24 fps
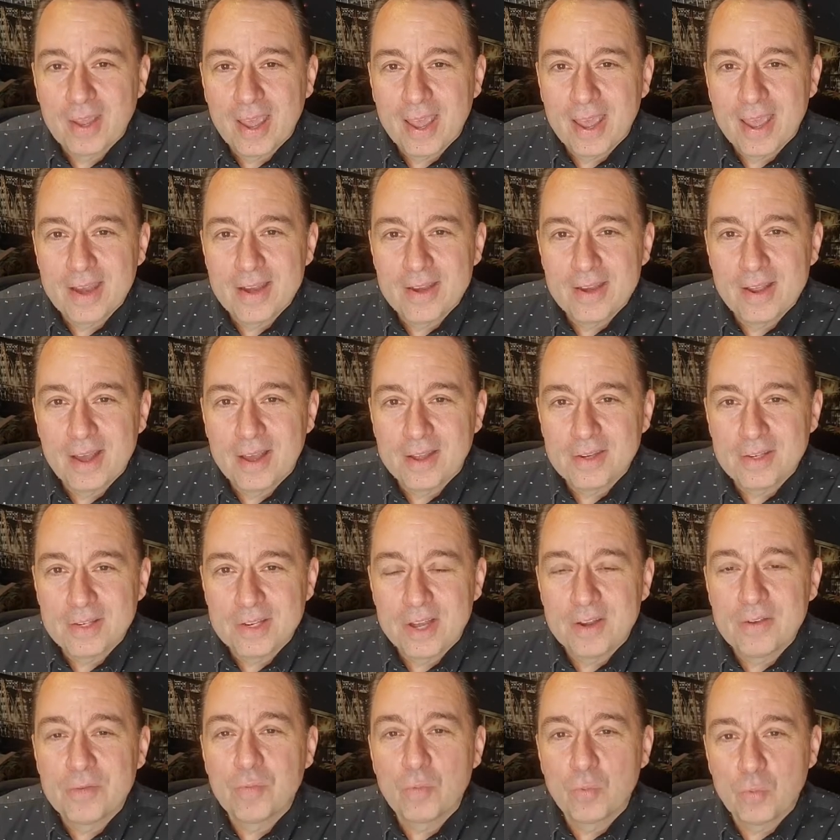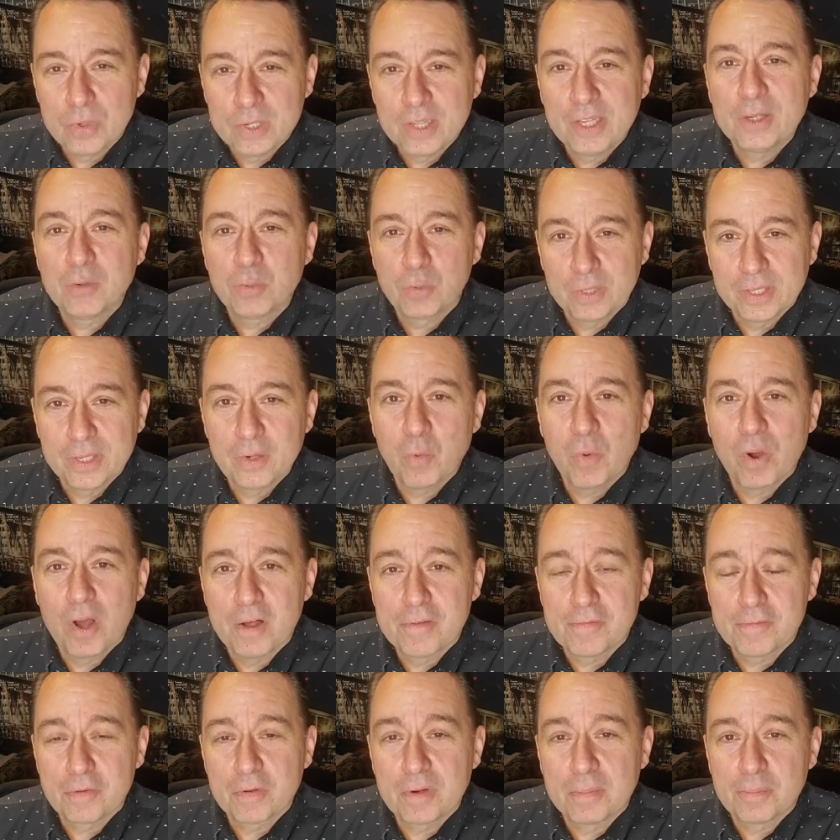and done really, really well
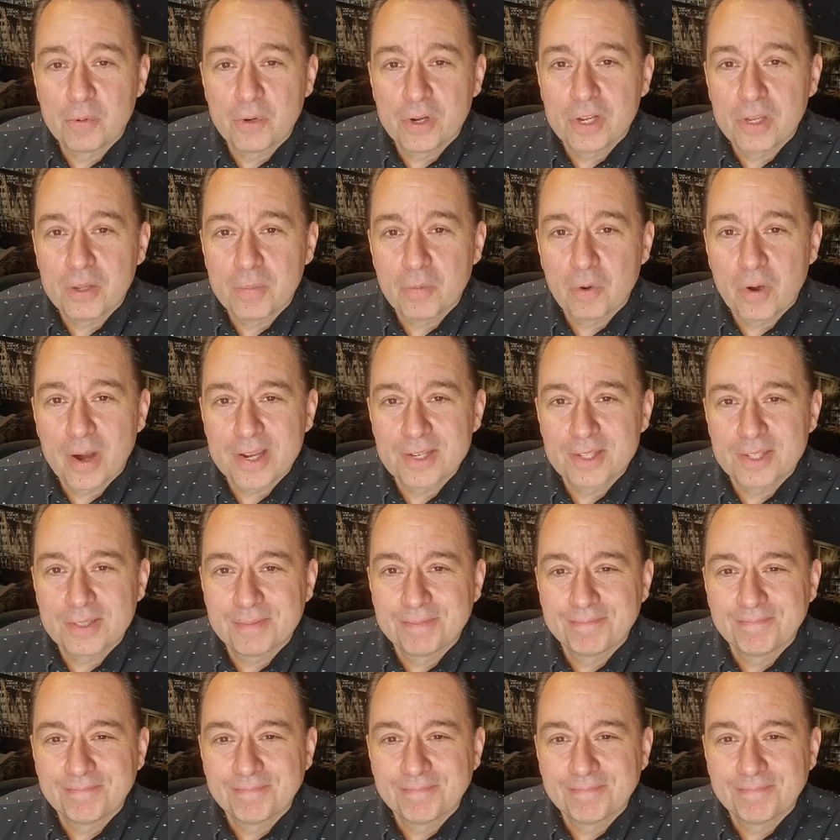for a pretty good price.